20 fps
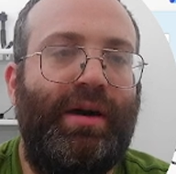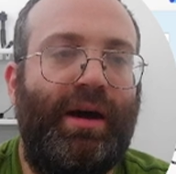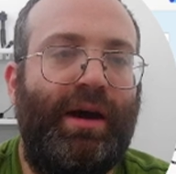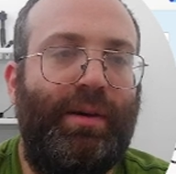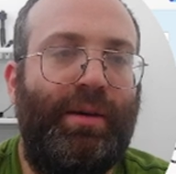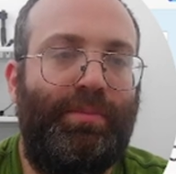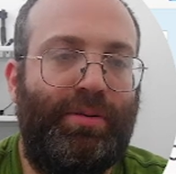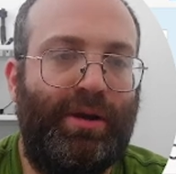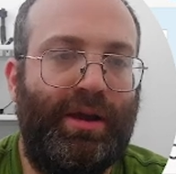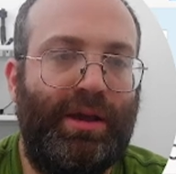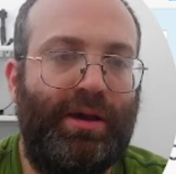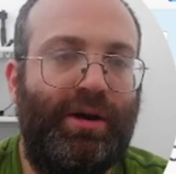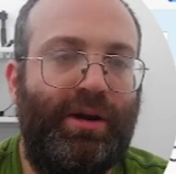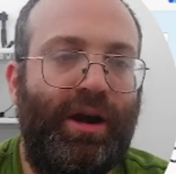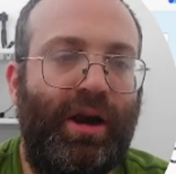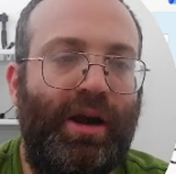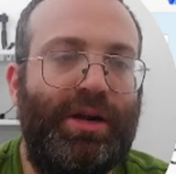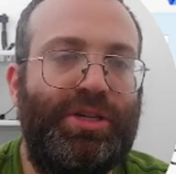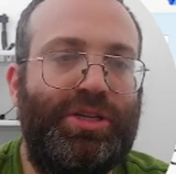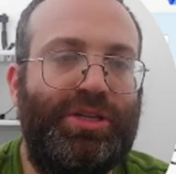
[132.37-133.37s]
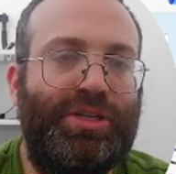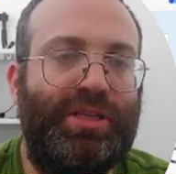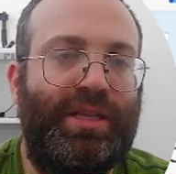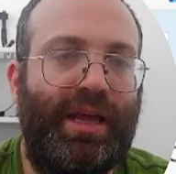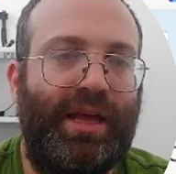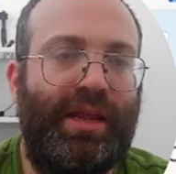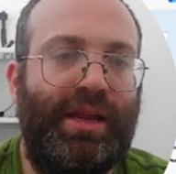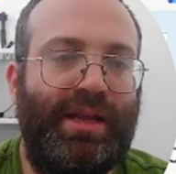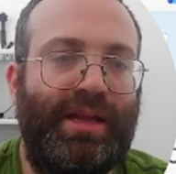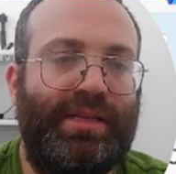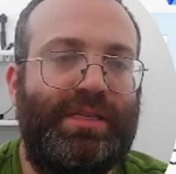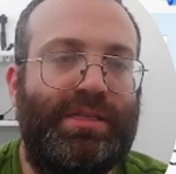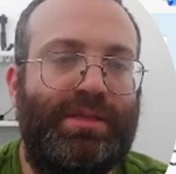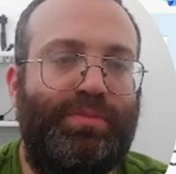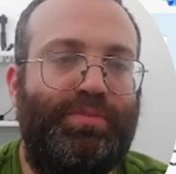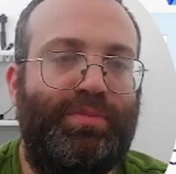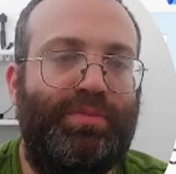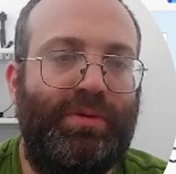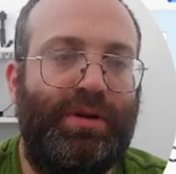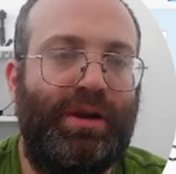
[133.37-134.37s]
pretty large that it
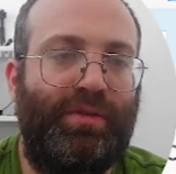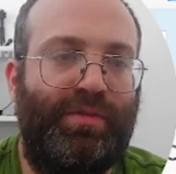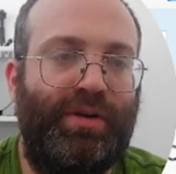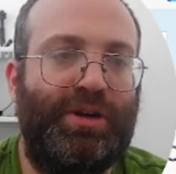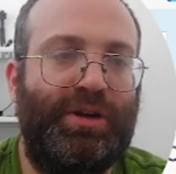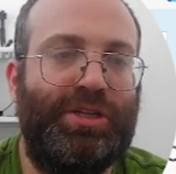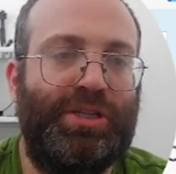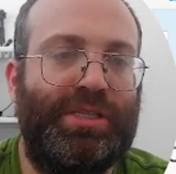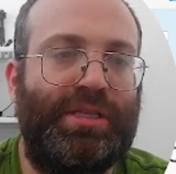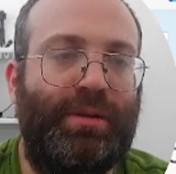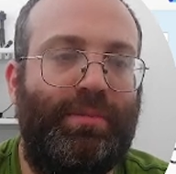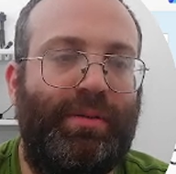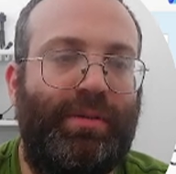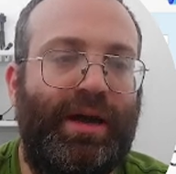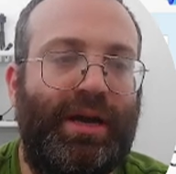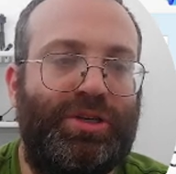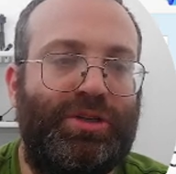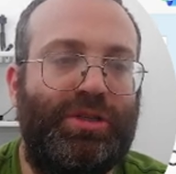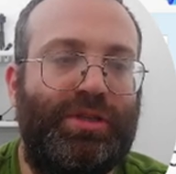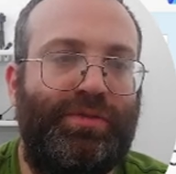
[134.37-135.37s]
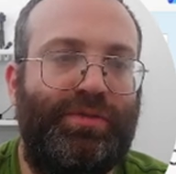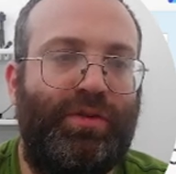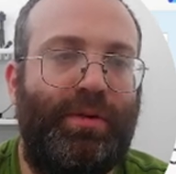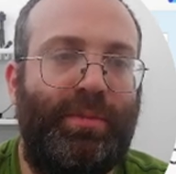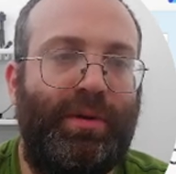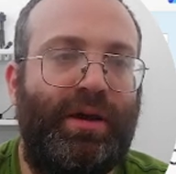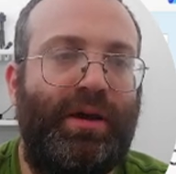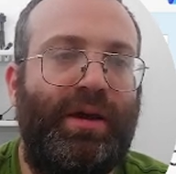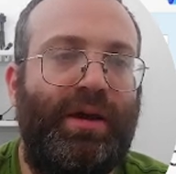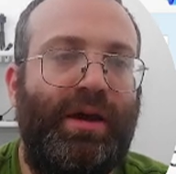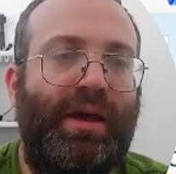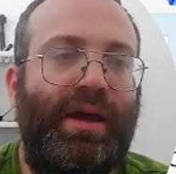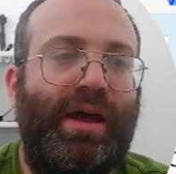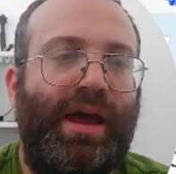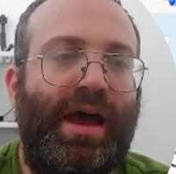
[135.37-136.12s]
converges to the Black-Scholes formula.